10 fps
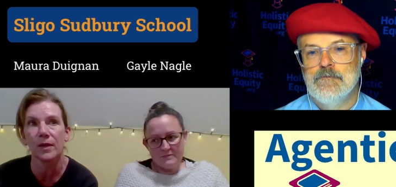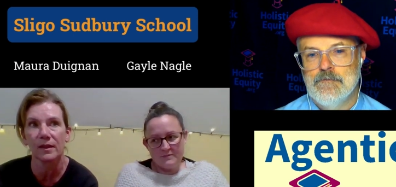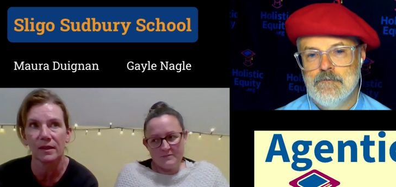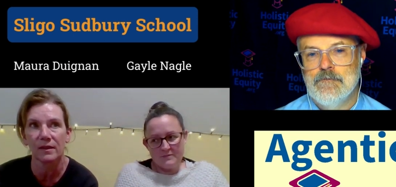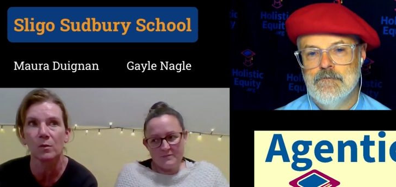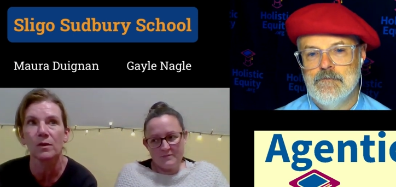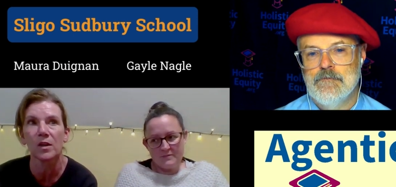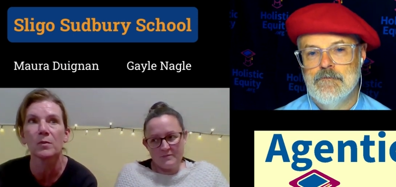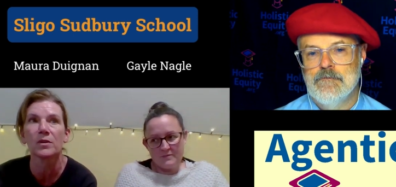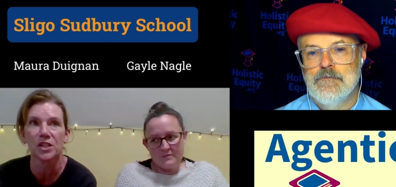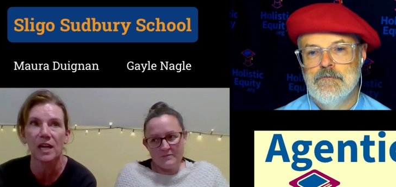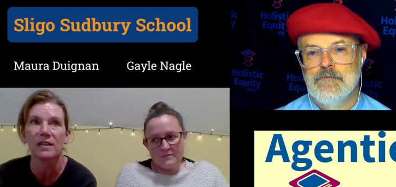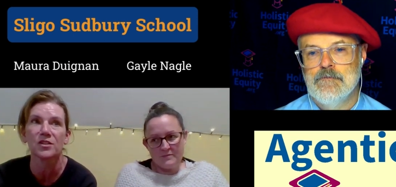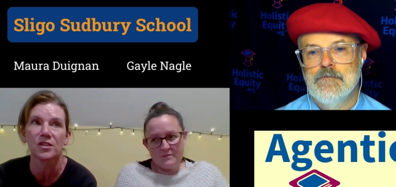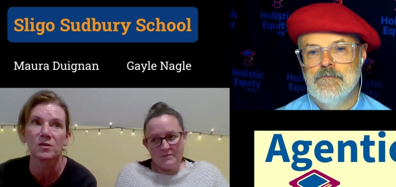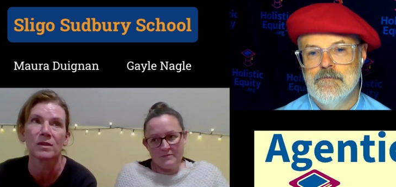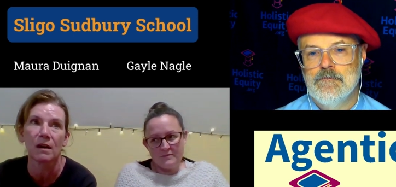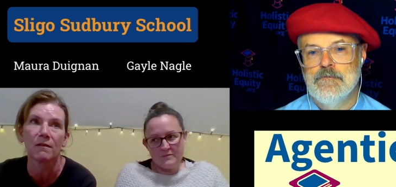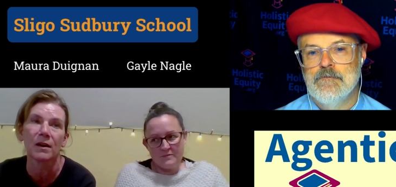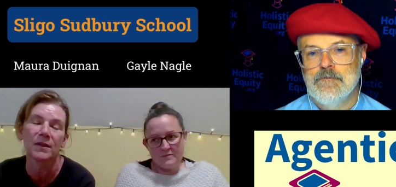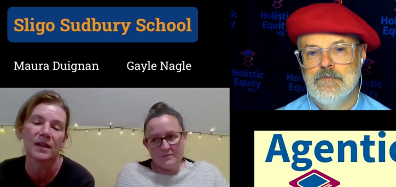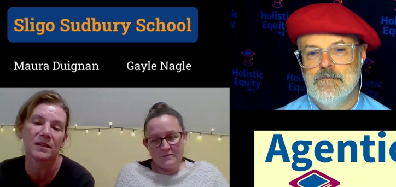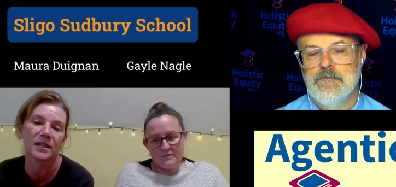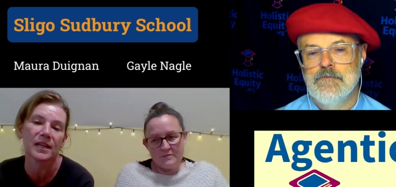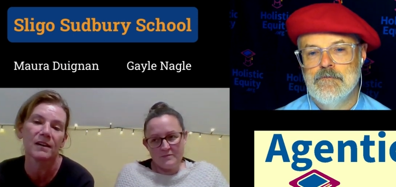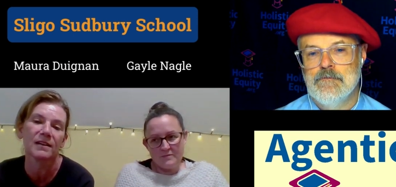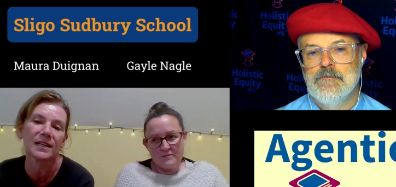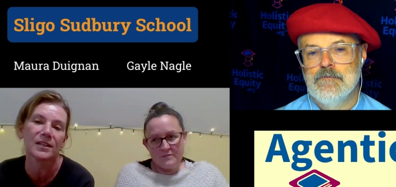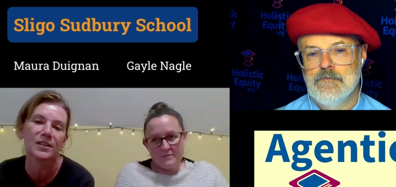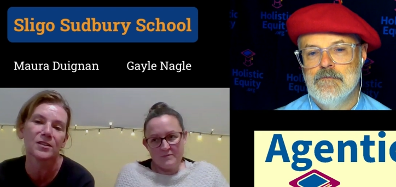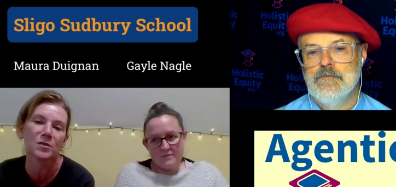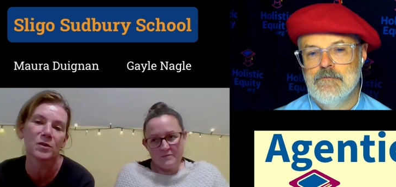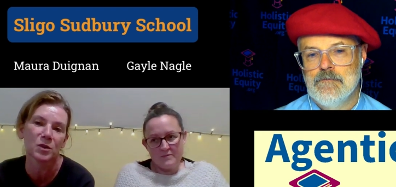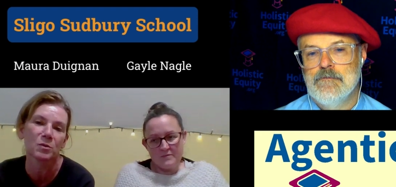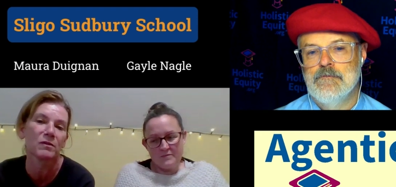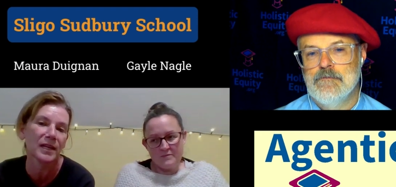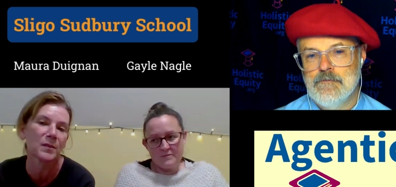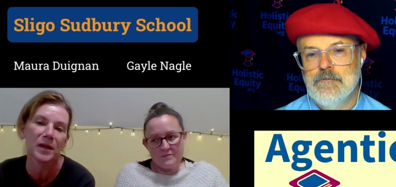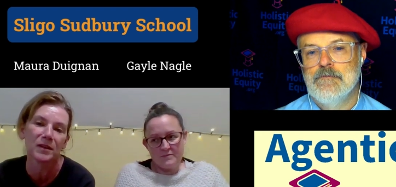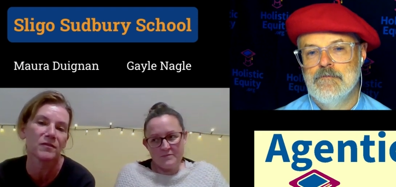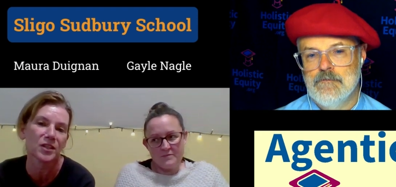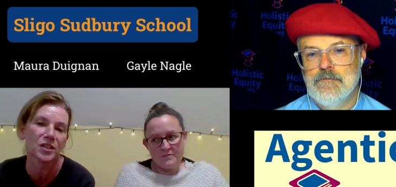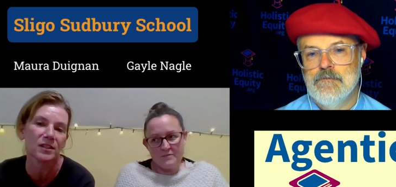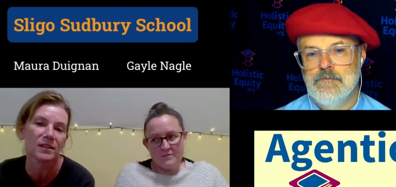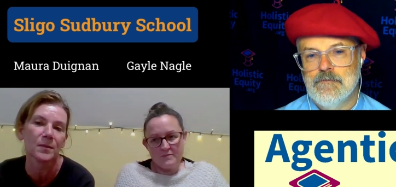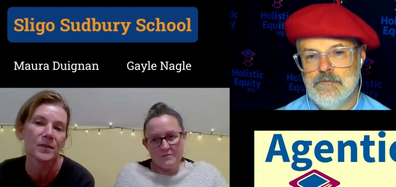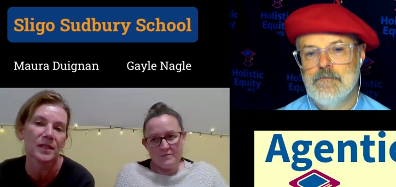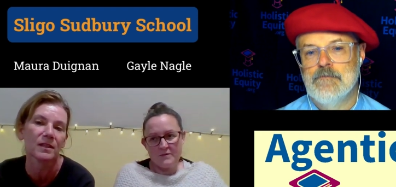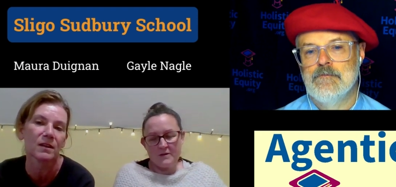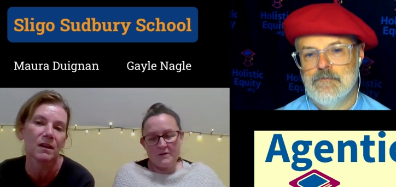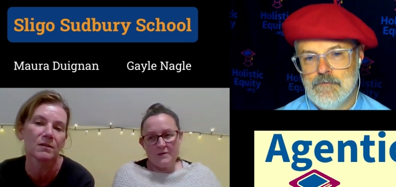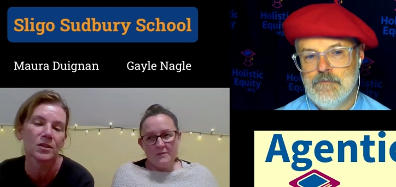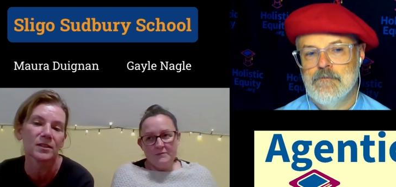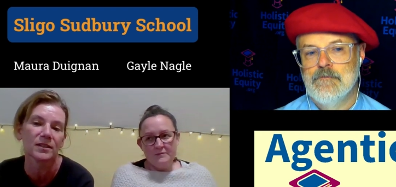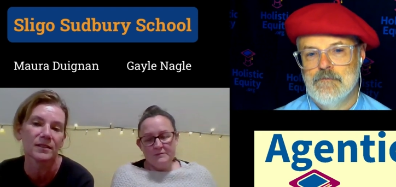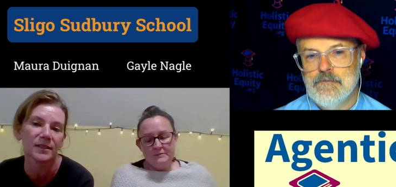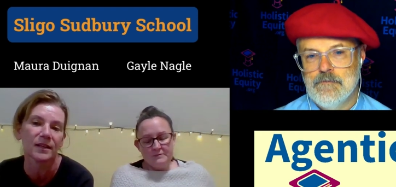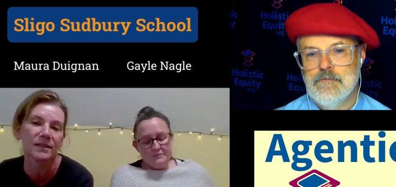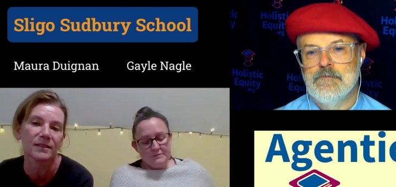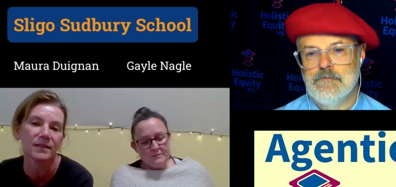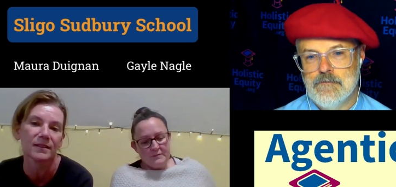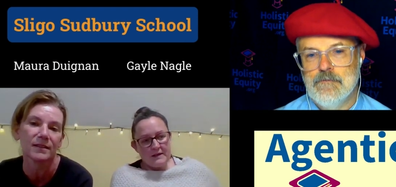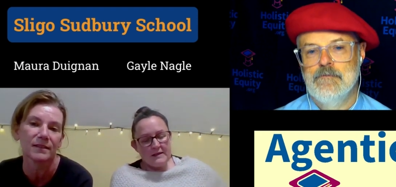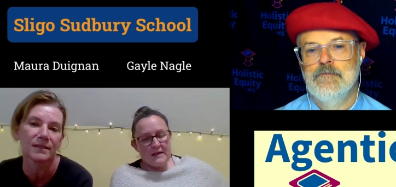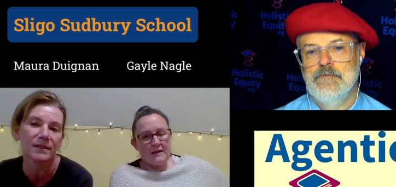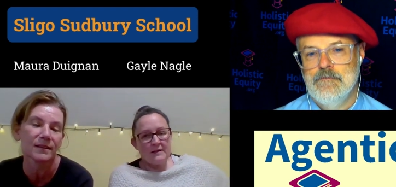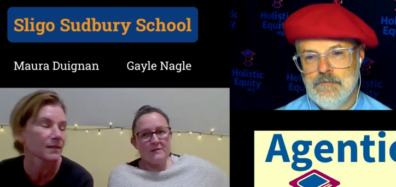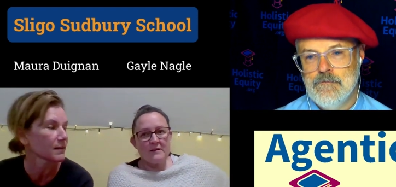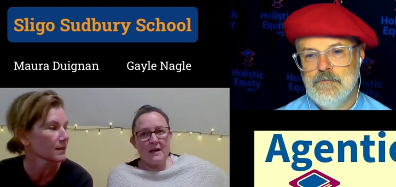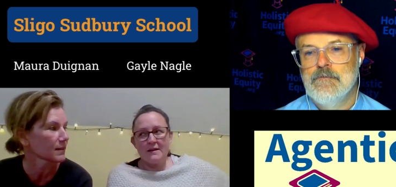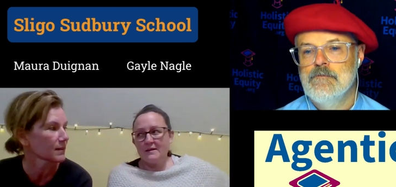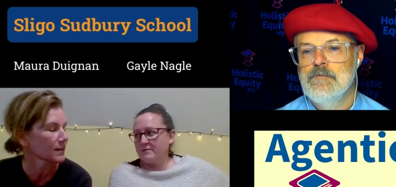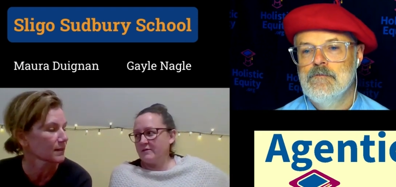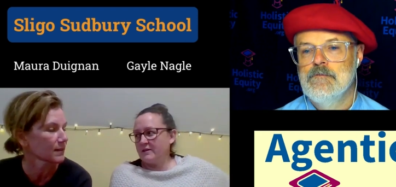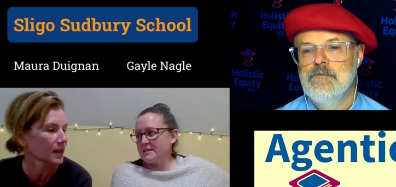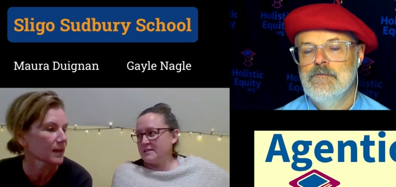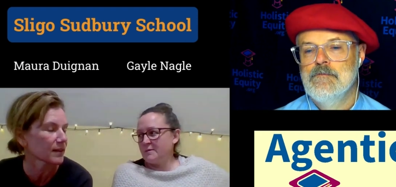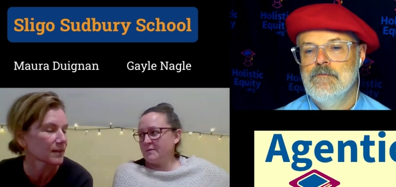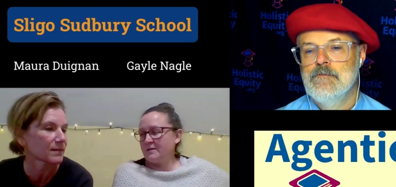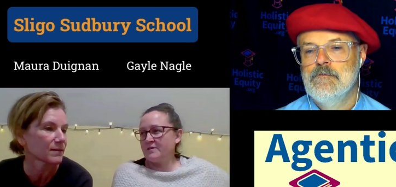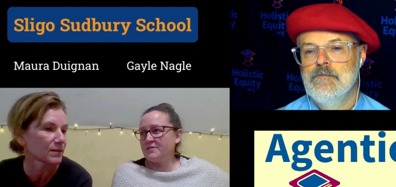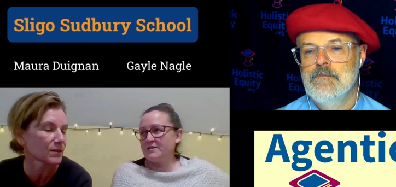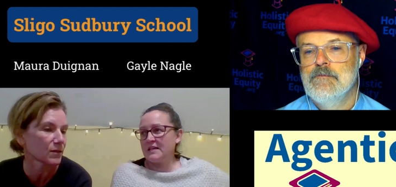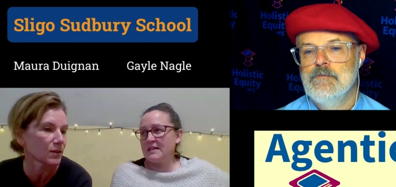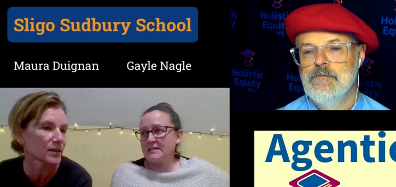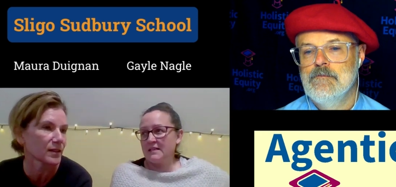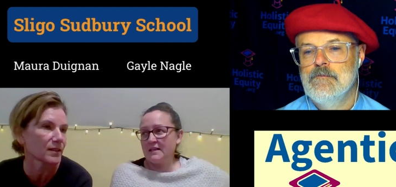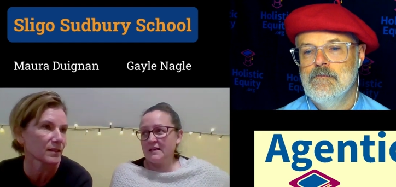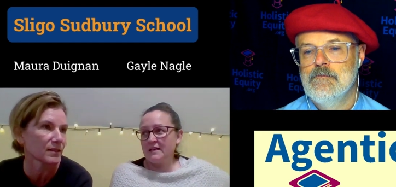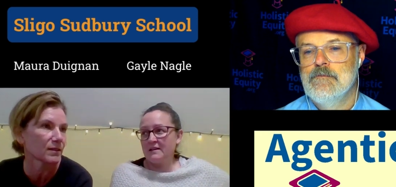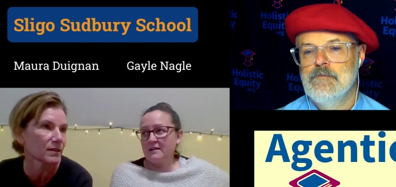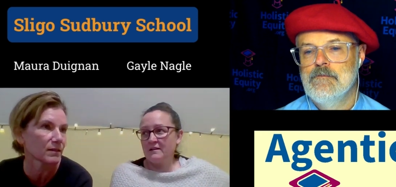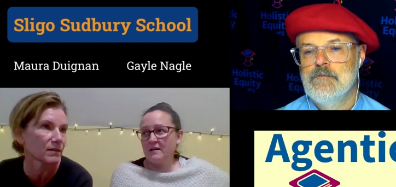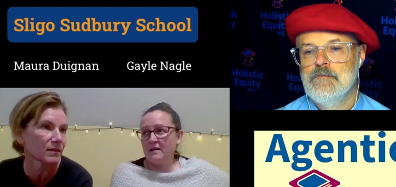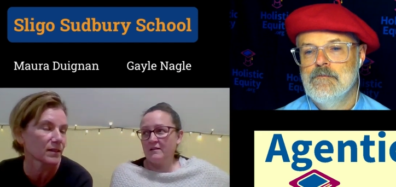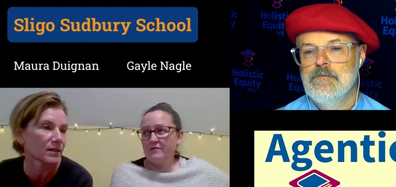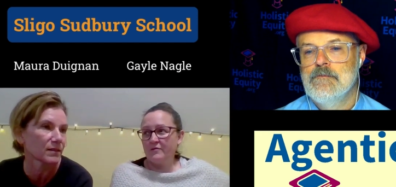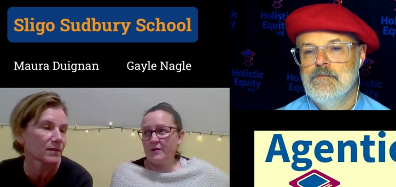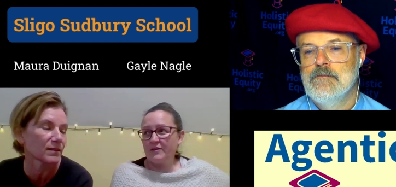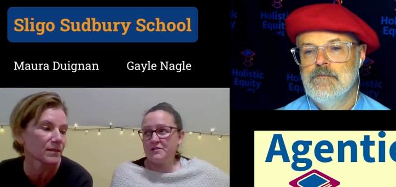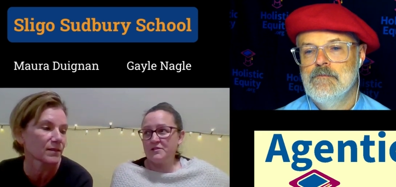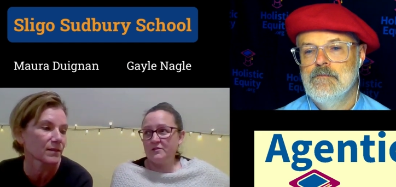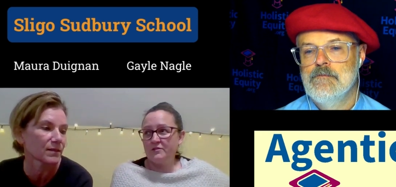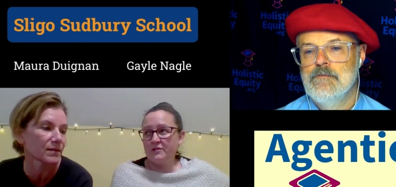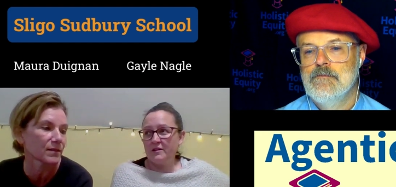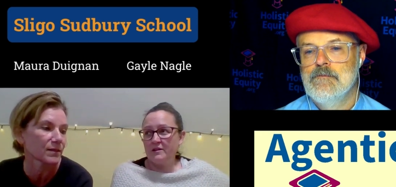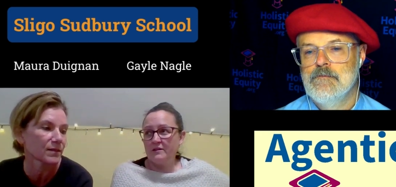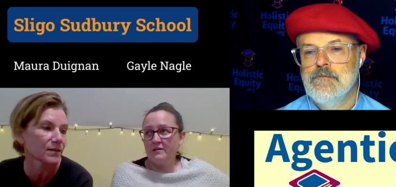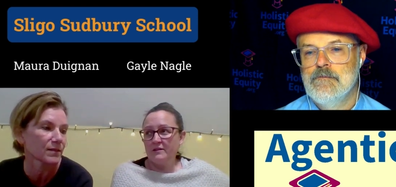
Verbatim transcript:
Speaker 1: I think there were a number of challenges w- around that in the early years, which were really beneficial in the long run.
Speaker 2: Yeah. Mm-hmm. Yeah, it adds really yeah. deepens your understanding, I think, of what the children are